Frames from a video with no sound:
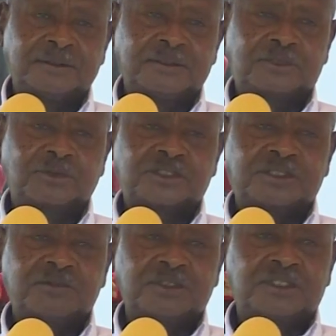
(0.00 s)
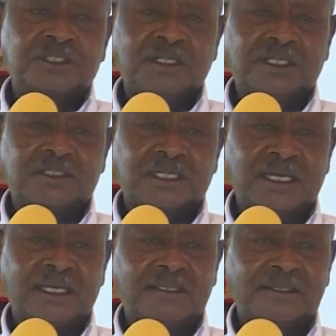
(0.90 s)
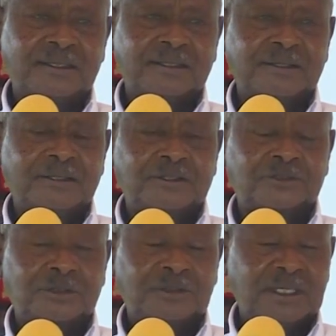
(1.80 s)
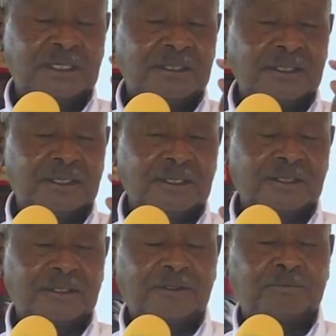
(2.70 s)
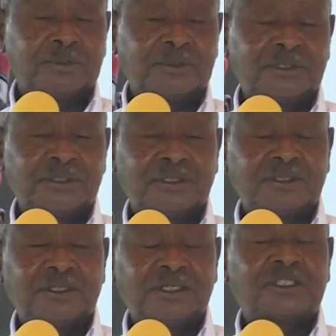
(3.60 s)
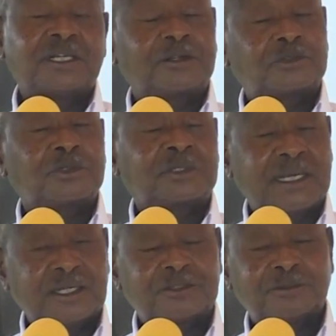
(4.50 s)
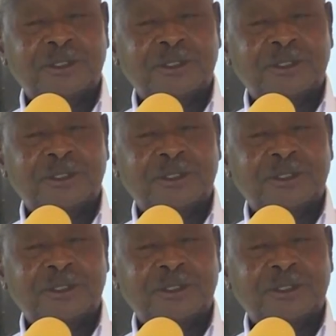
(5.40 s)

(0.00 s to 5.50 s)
This was 1789. So really the intellectual class,